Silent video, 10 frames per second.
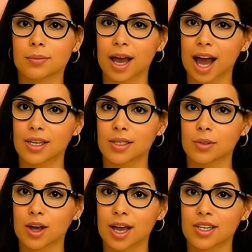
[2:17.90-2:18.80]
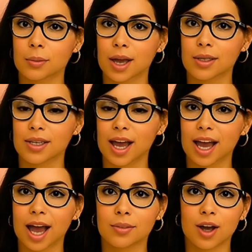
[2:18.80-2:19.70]
As for Ishmael, I
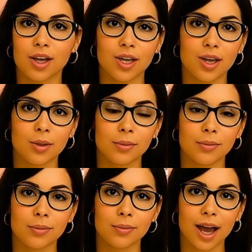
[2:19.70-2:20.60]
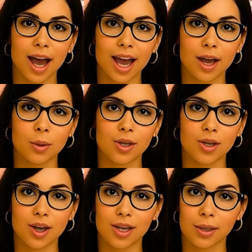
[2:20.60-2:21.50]
have heard you. I will
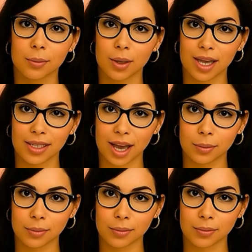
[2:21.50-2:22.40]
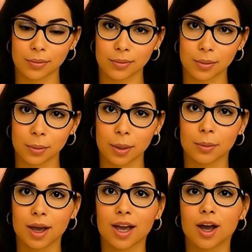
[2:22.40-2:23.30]
surely bless him, but
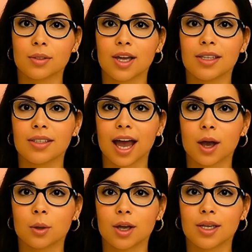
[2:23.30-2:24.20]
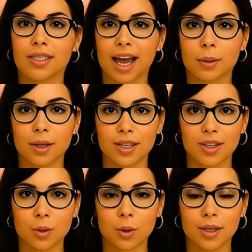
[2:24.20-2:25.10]
my covenant I will establish
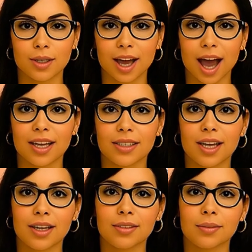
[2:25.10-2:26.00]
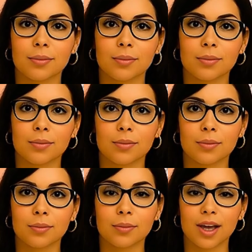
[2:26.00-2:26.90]
with Isaac."
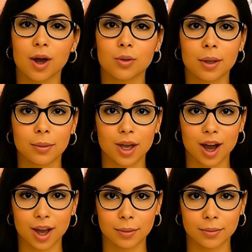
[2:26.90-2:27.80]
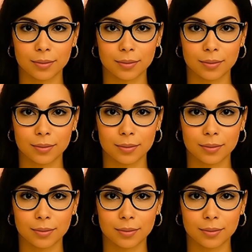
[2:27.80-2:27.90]
Now remember, y'all,